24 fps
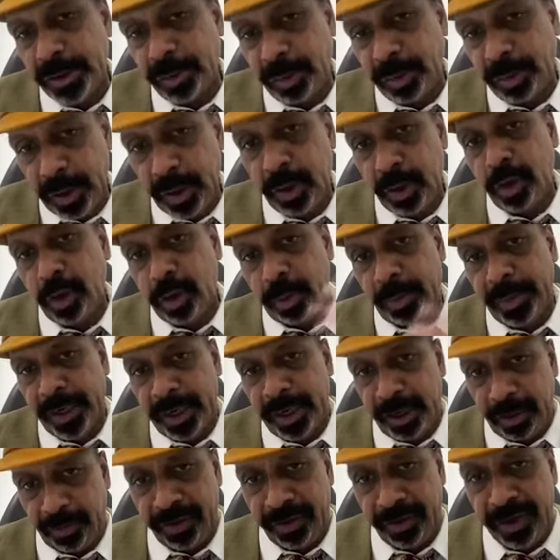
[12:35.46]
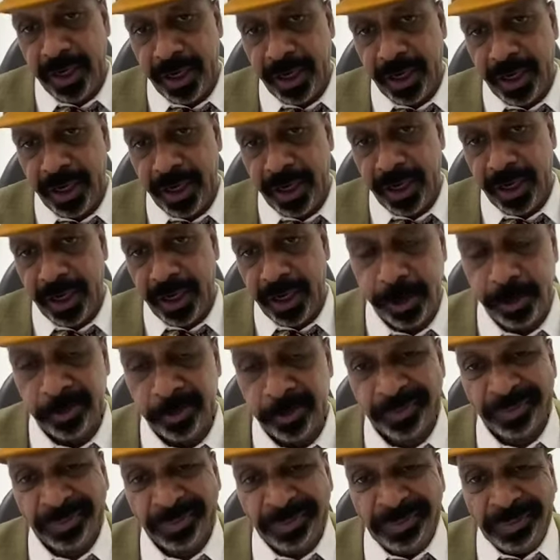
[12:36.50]
the drafted the guidelines for the government of
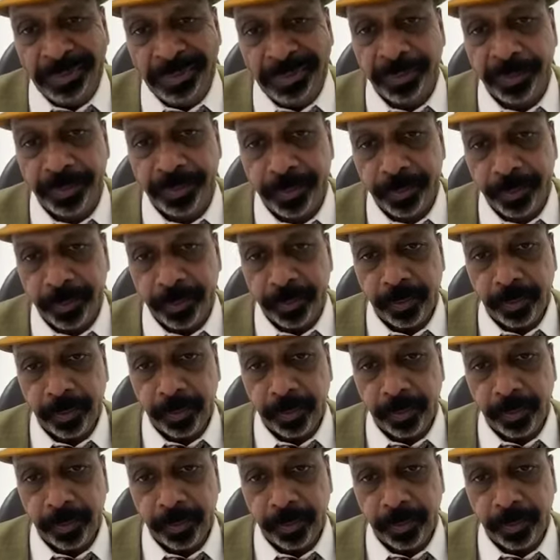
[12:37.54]
India. Next.